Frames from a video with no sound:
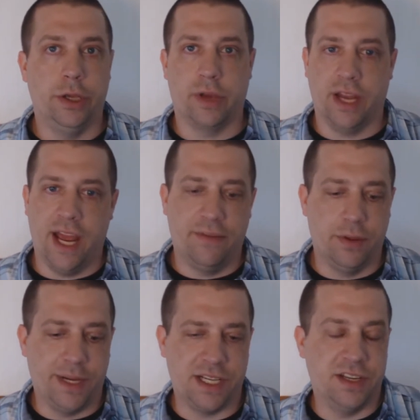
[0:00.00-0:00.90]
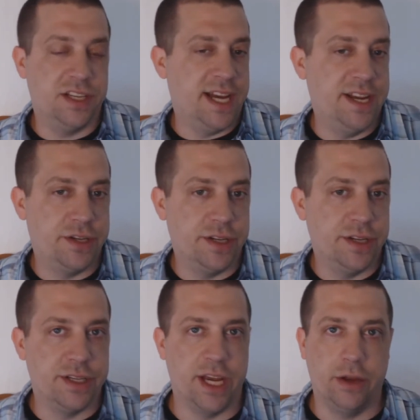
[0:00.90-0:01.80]
You can have the best
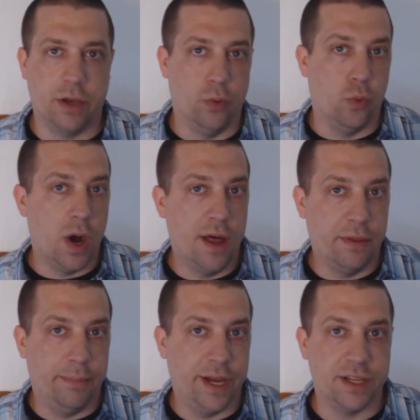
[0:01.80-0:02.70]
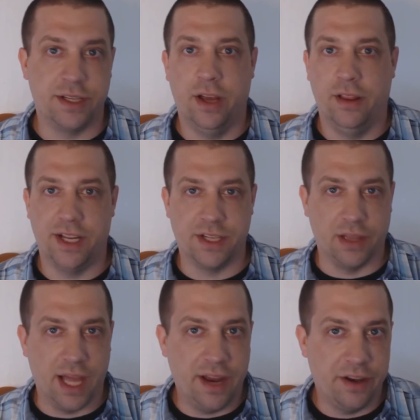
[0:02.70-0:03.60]
intentions and you can want the best.
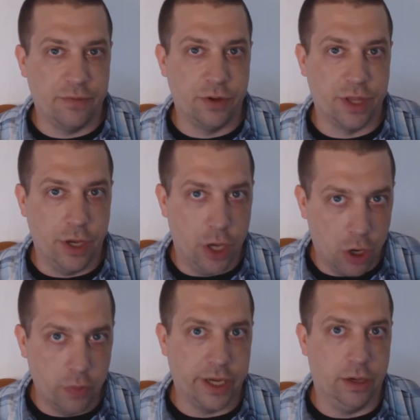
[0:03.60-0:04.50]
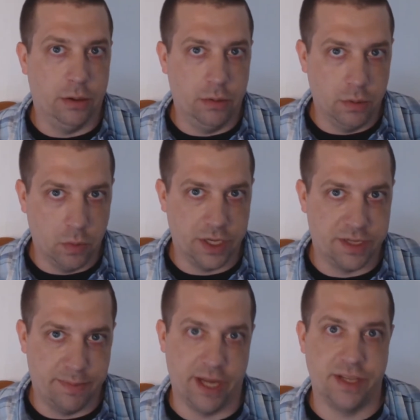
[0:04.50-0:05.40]
That's a lot different than knowing
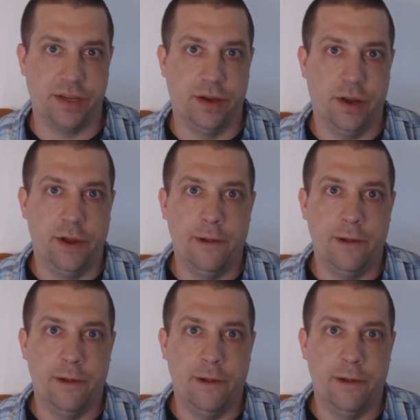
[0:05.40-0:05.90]
what's best.